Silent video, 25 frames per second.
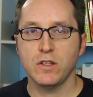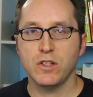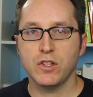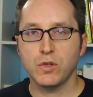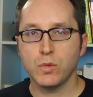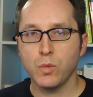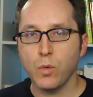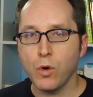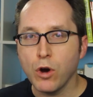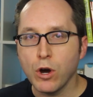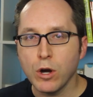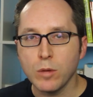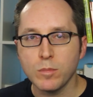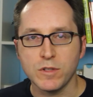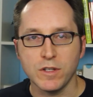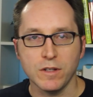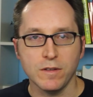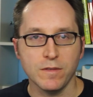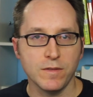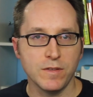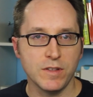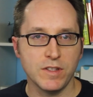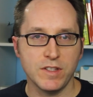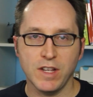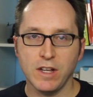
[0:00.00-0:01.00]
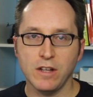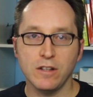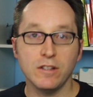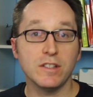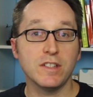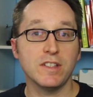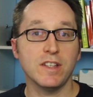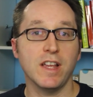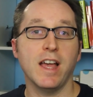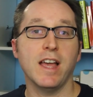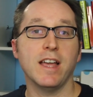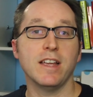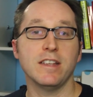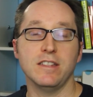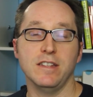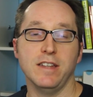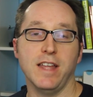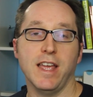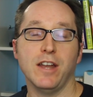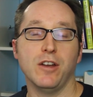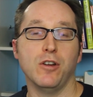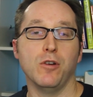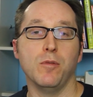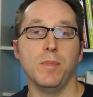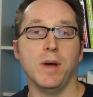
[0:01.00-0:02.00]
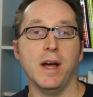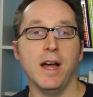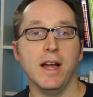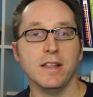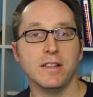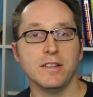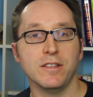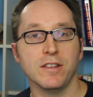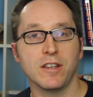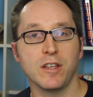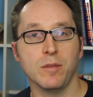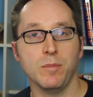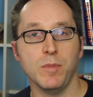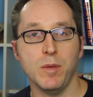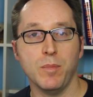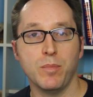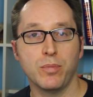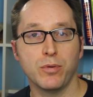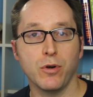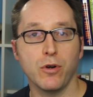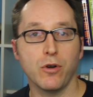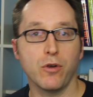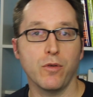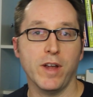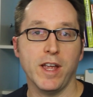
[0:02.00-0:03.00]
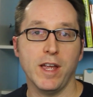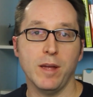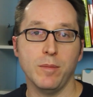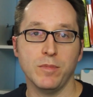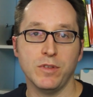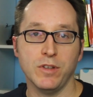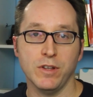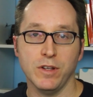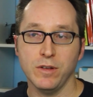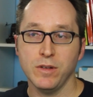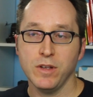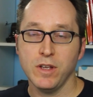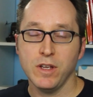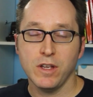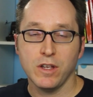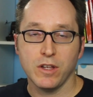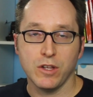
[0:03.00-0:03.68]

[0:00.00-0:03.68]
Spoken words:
Swarms of cell-sized nanobots that can be programmed to